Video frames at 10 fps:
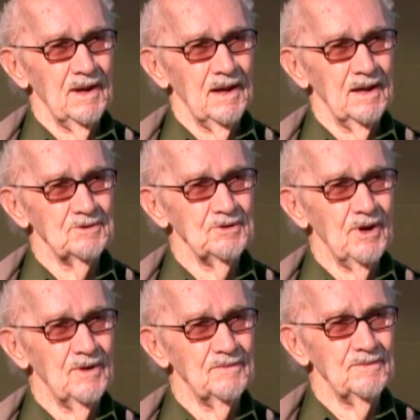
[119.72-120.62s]
I
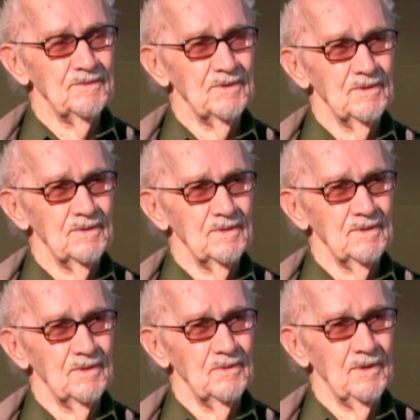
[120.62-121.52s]
served
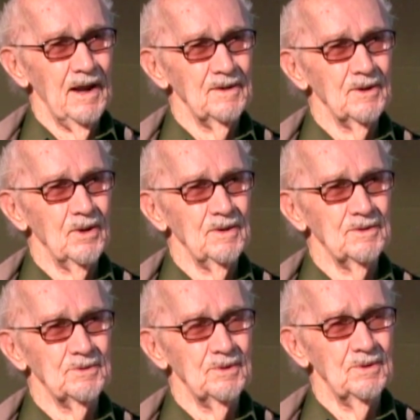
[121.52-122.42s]
right on
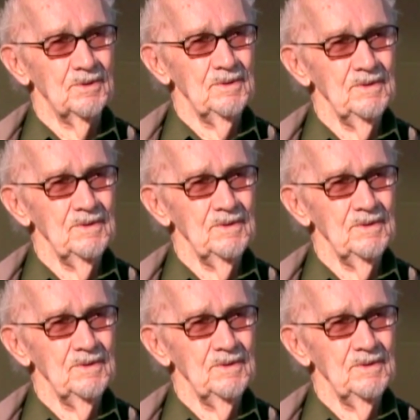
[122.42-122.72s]
through